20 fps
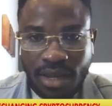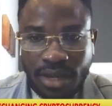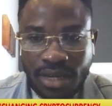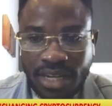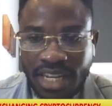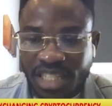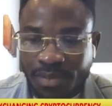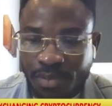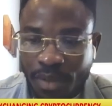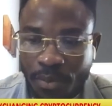
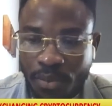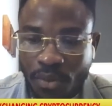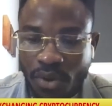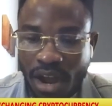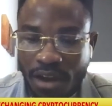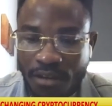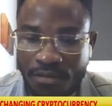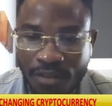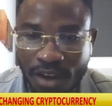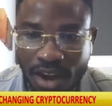These people
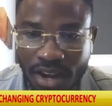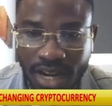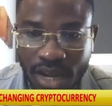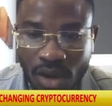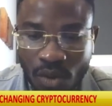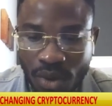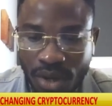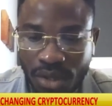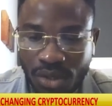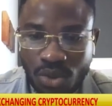have found a
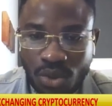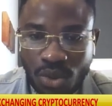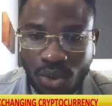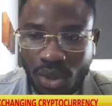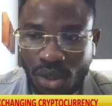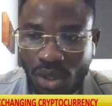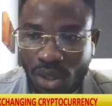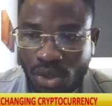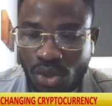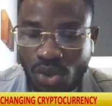way
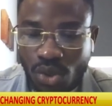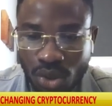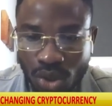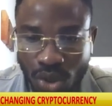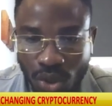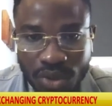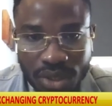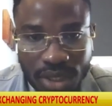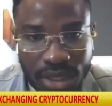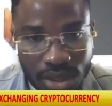to
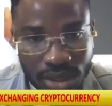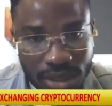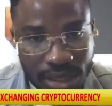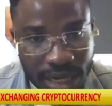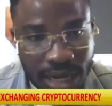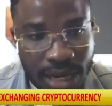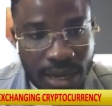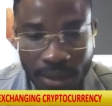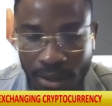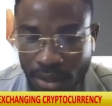use this
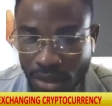thing.